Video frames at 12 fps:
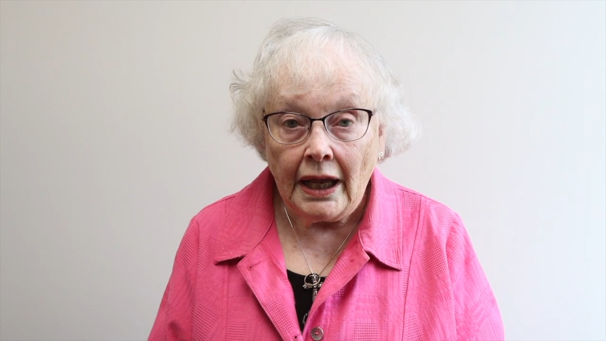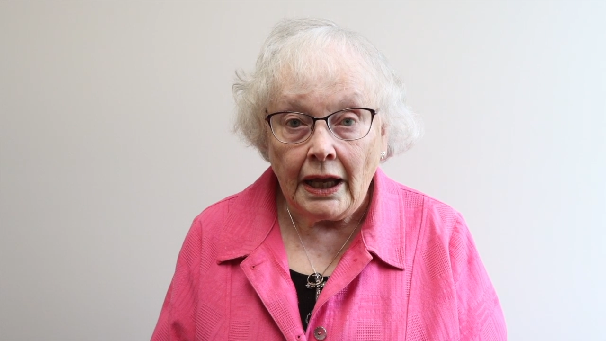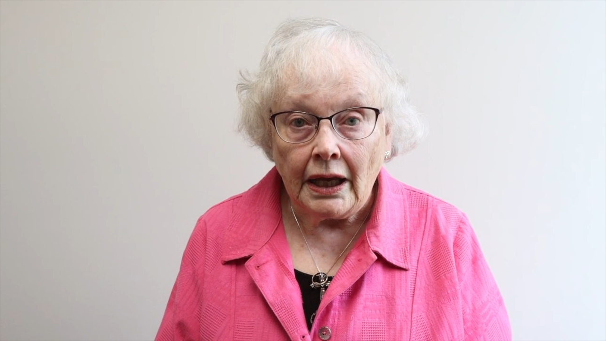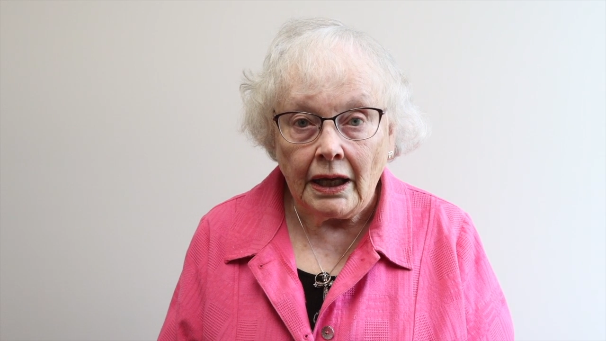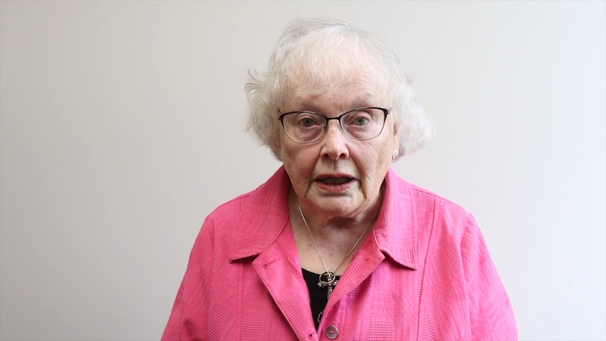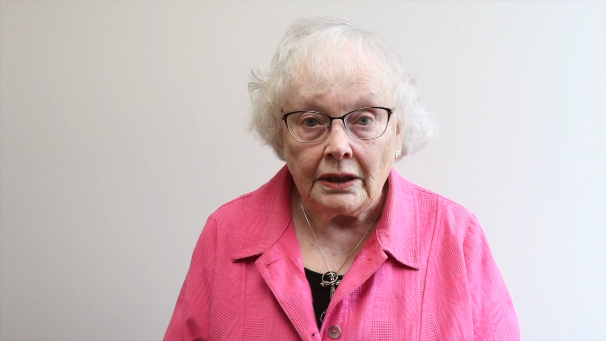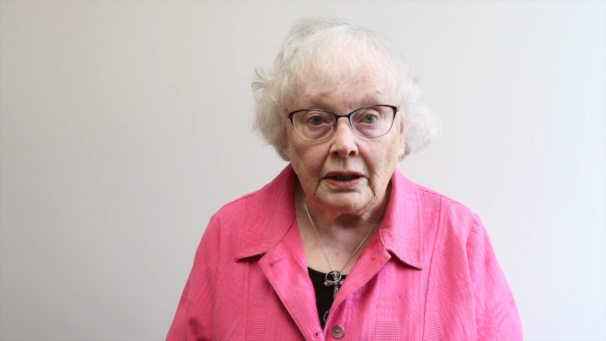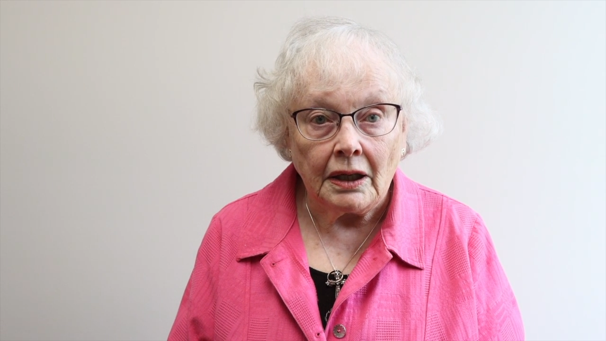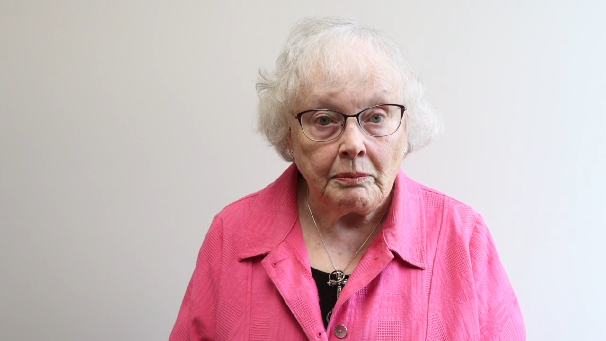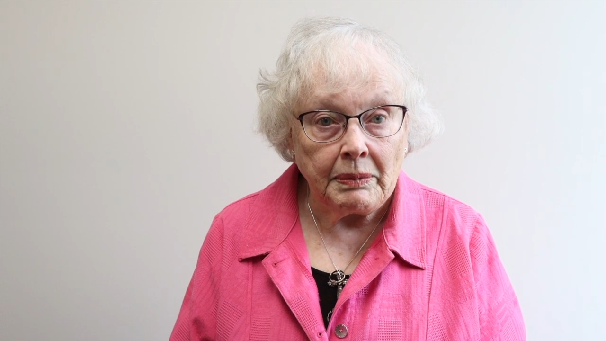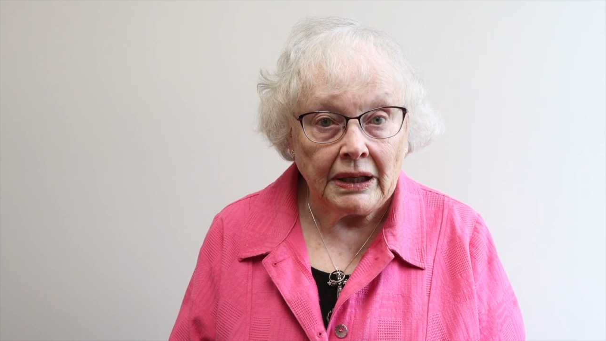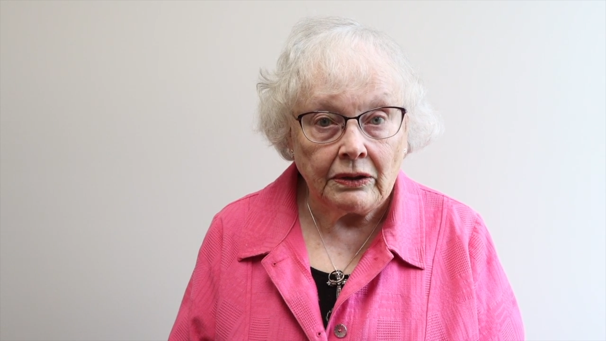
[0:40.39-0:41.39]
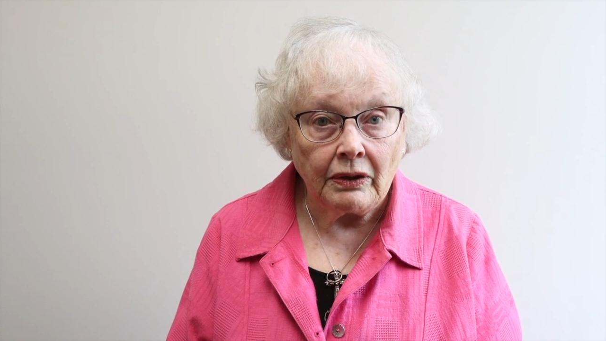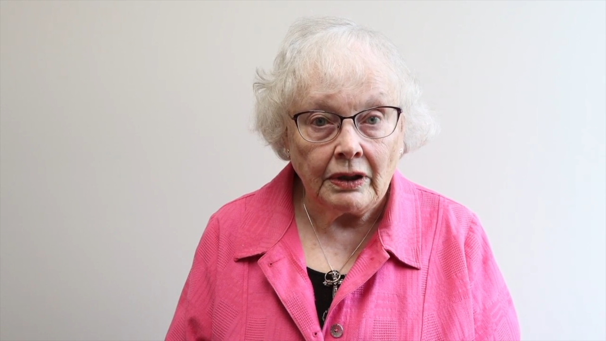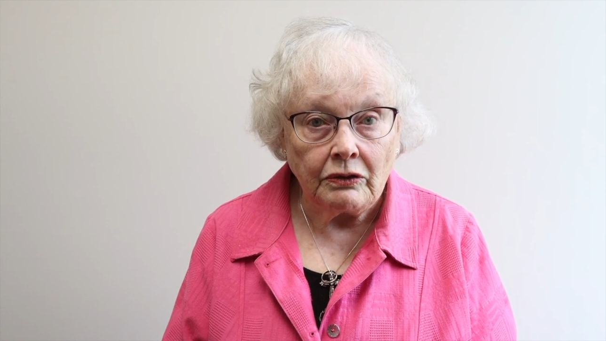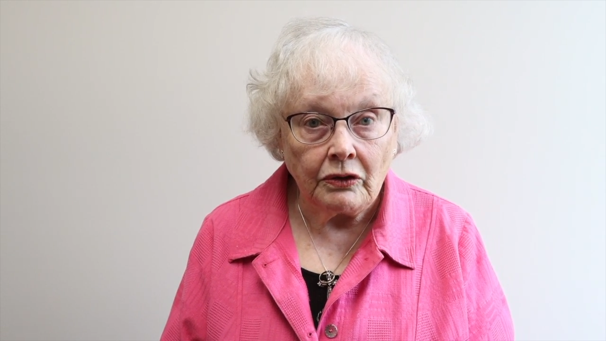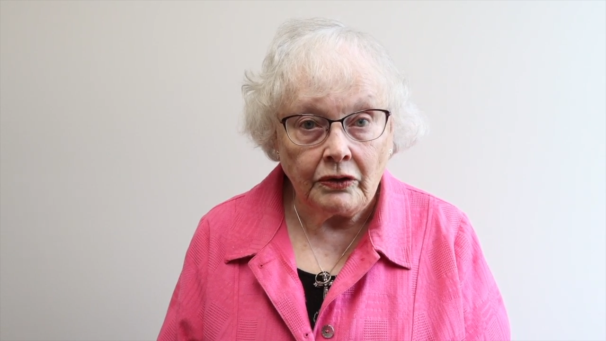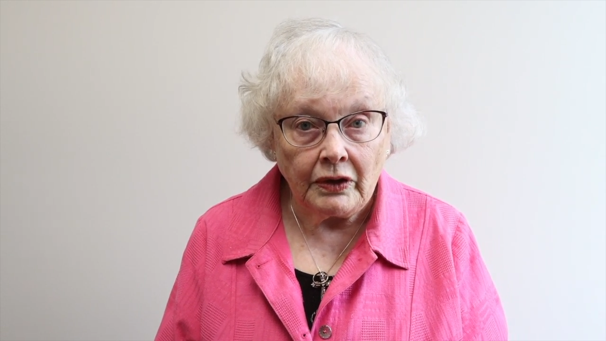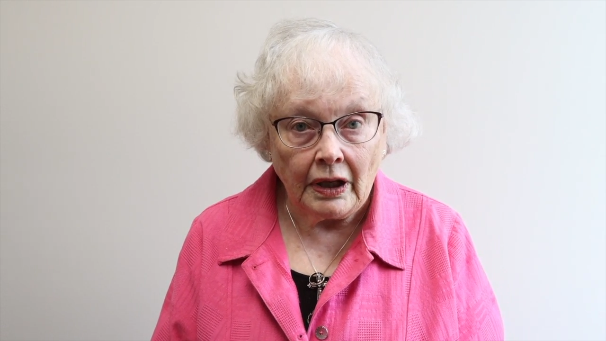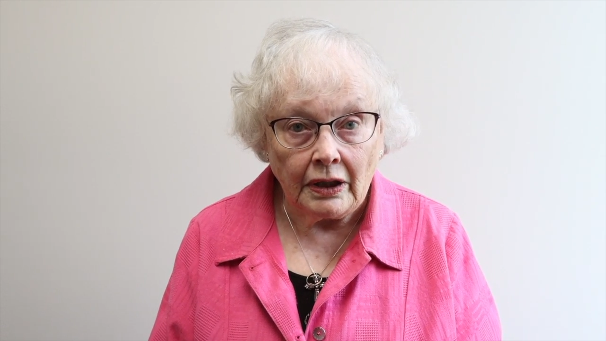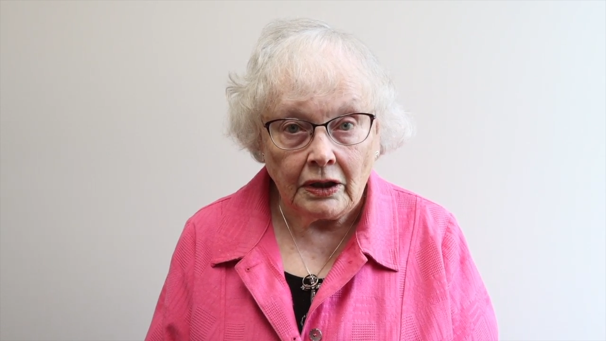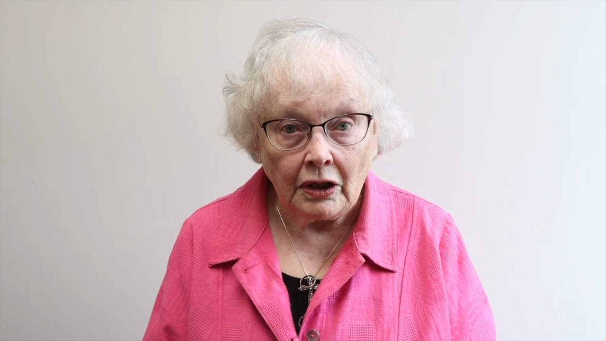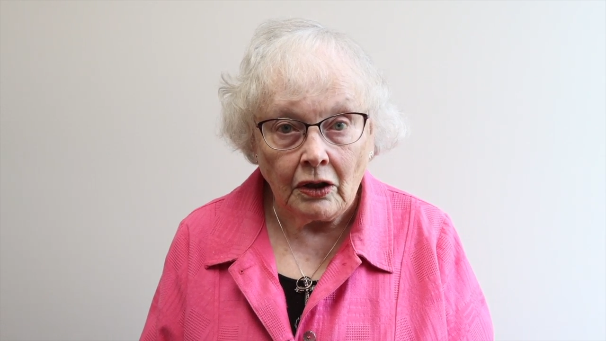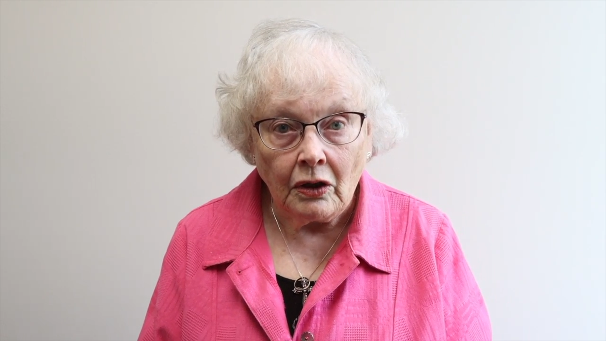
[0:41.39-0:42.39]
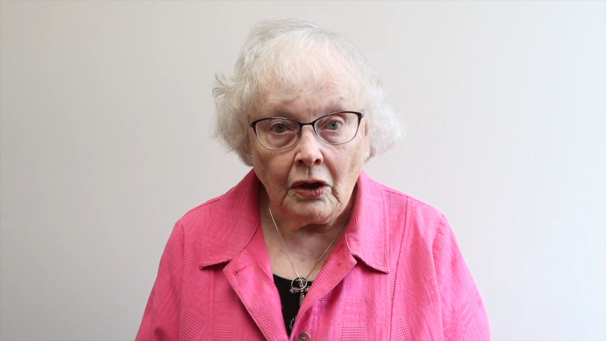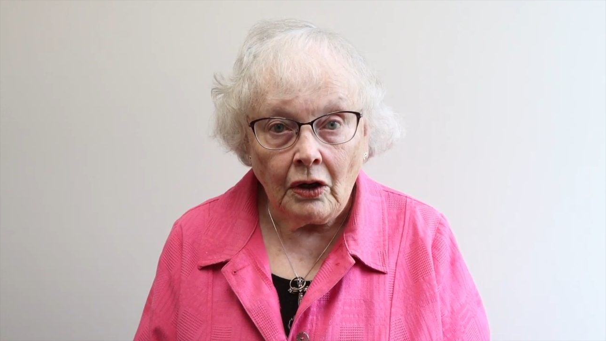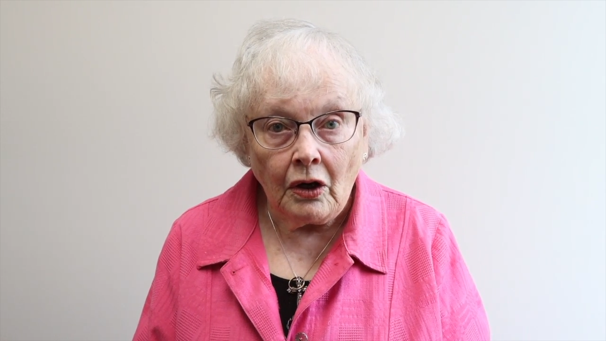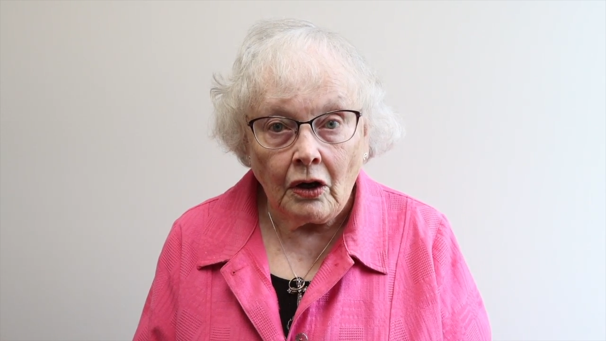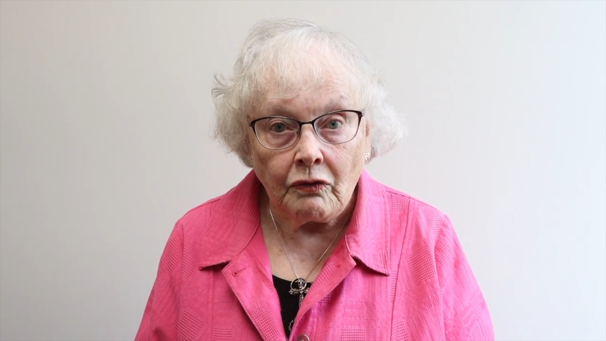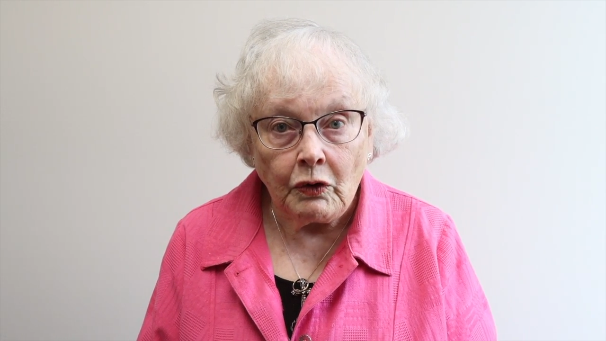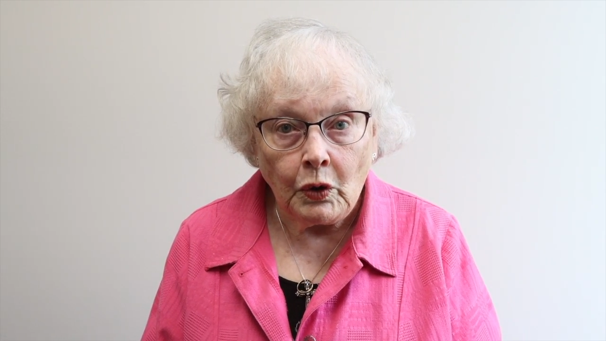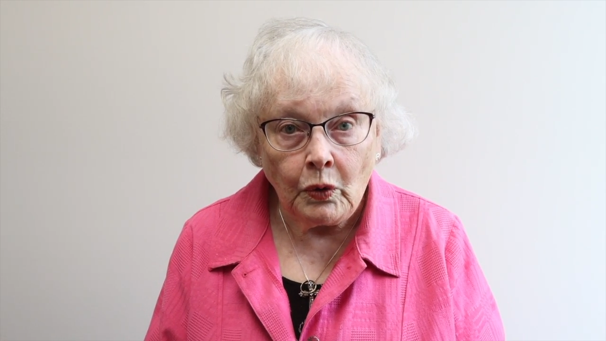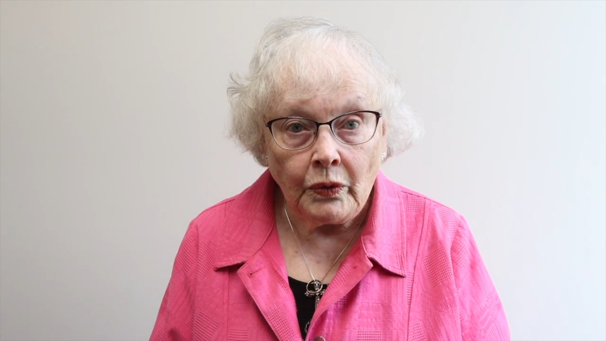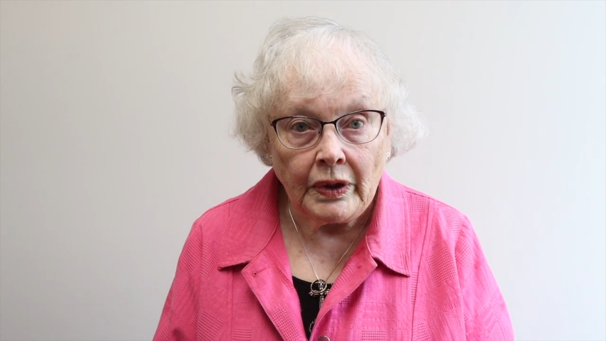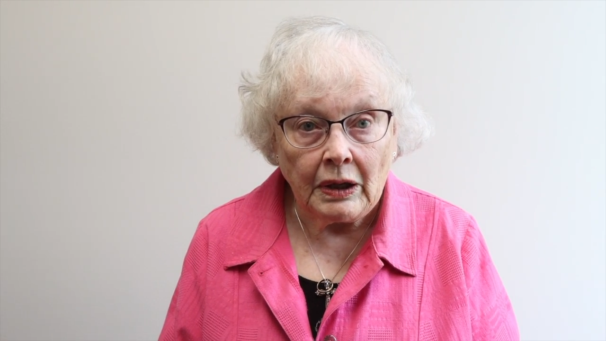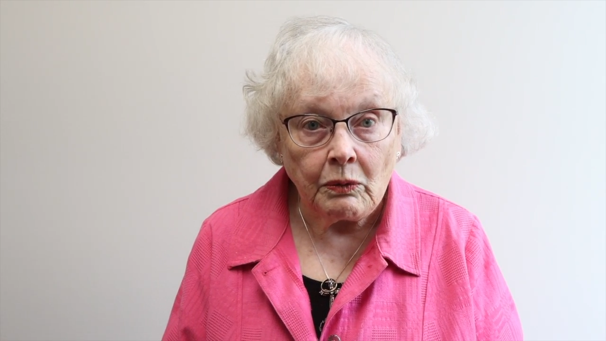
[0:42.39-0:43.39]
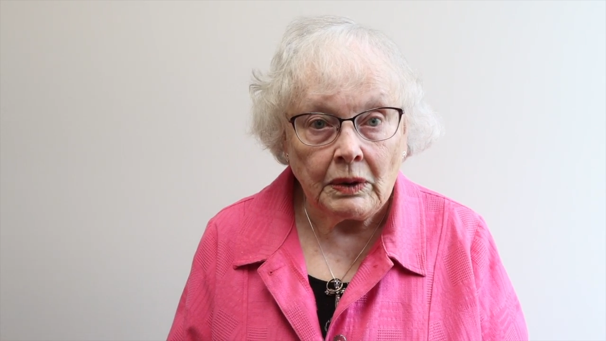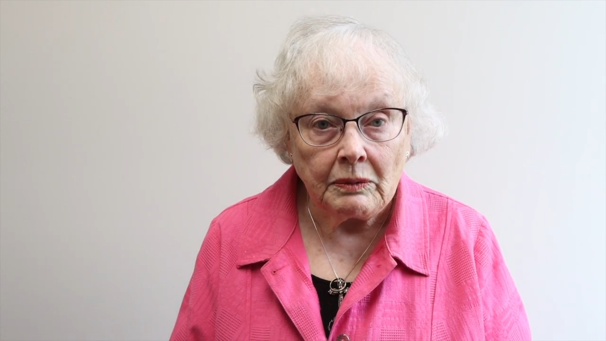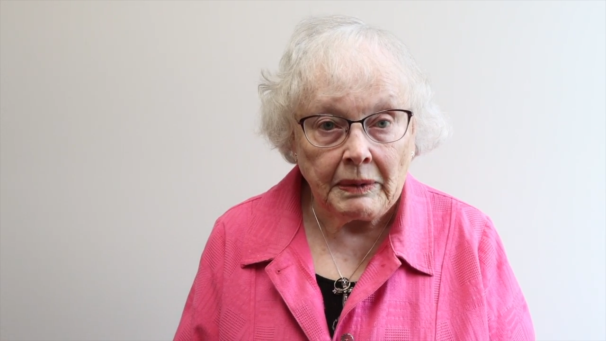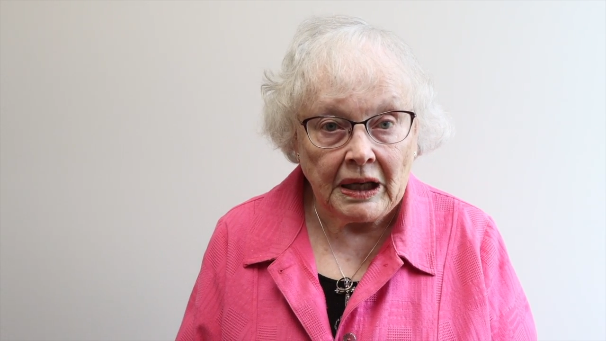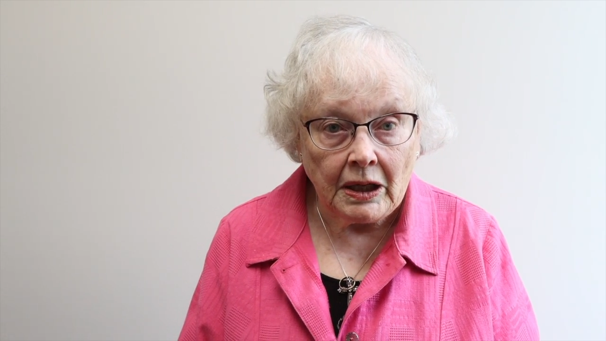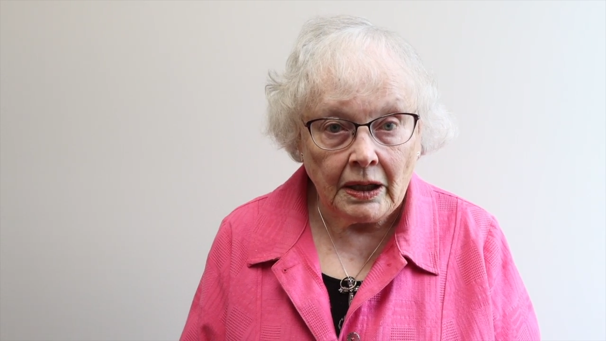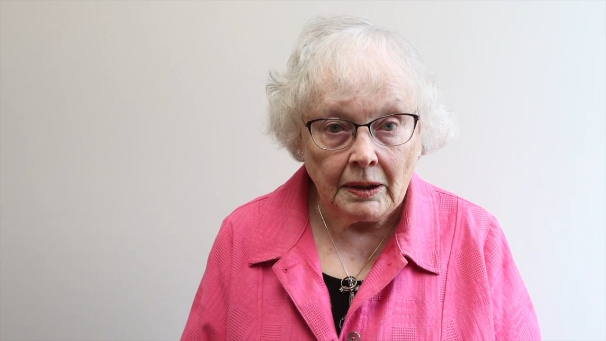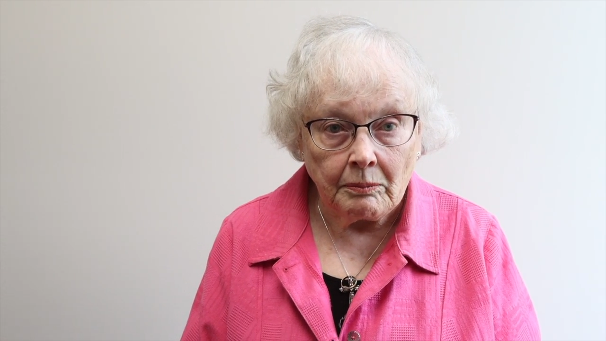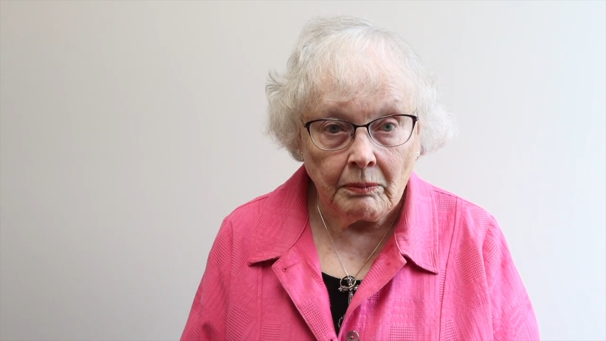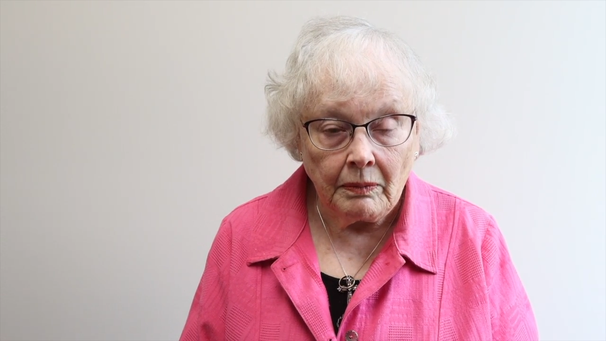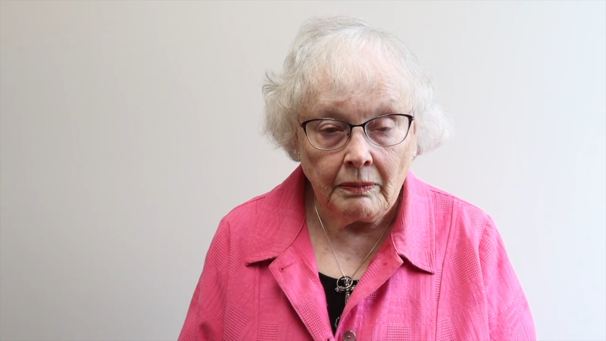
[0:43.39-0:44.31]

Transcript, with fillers: and a better understanding of who they will become.